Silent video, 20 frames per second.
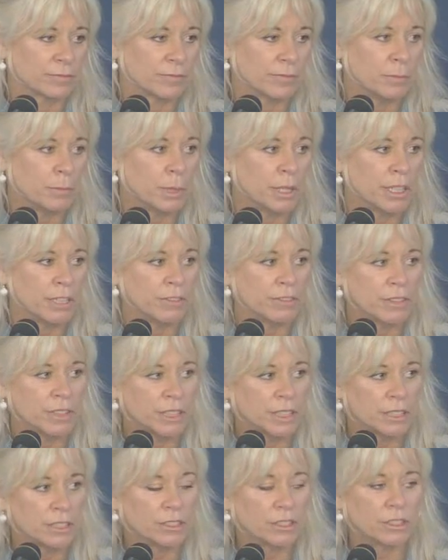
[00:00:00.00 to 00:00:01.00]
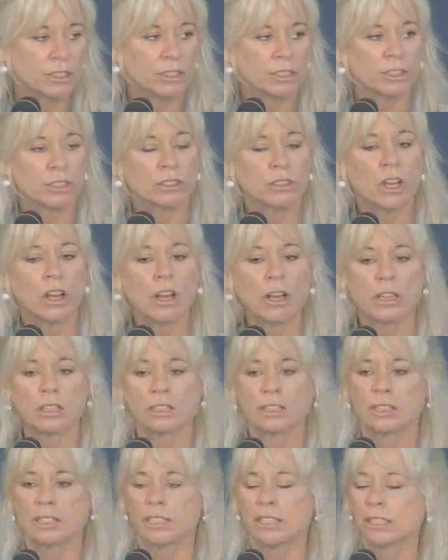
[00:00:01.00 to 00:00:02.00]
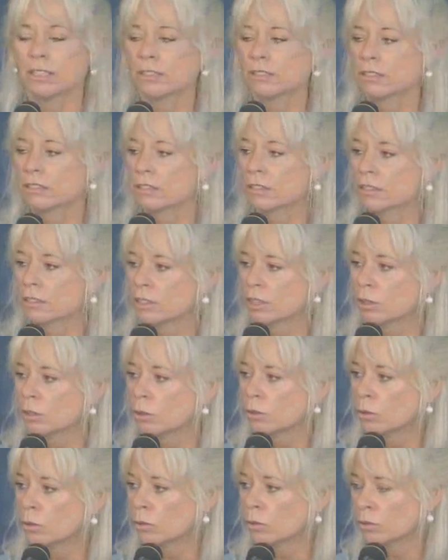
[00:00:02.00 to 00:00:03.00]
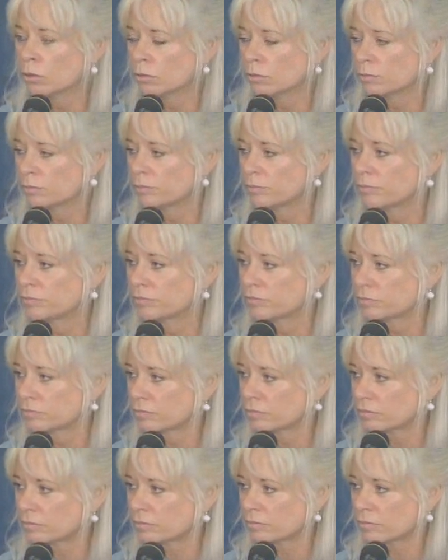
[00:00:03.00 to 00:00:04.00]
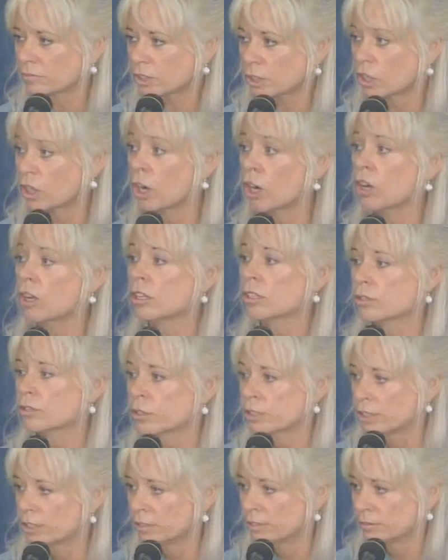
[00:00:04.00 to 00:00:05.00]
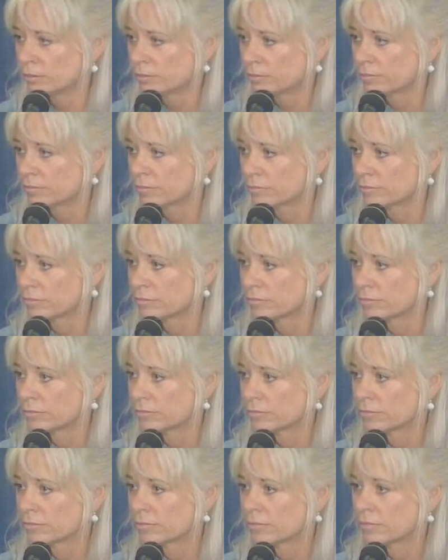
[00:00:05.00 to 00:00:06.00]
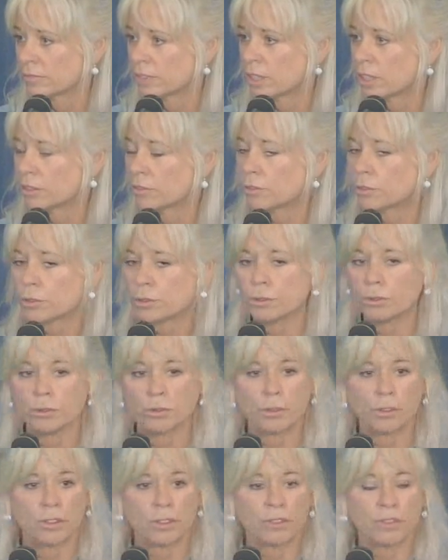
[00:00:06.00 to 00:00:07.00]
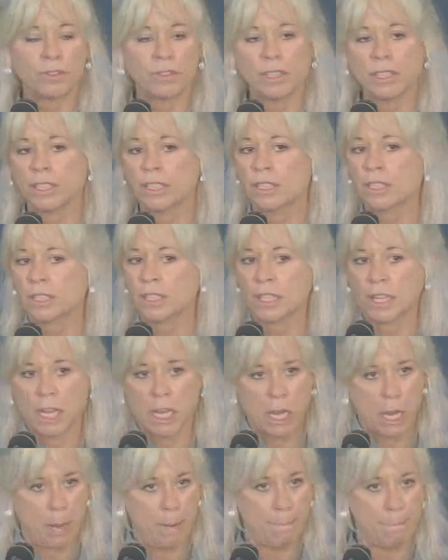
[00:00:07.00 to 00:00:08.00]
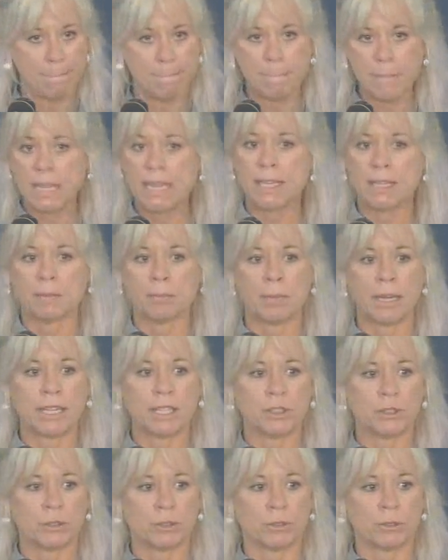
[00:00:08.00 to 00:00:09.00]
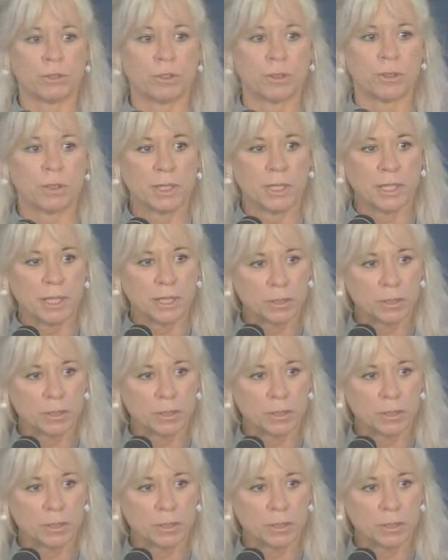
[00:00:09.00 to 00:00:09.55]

But if it is just tossed into the old cauldron of truth, then it's me and my truth.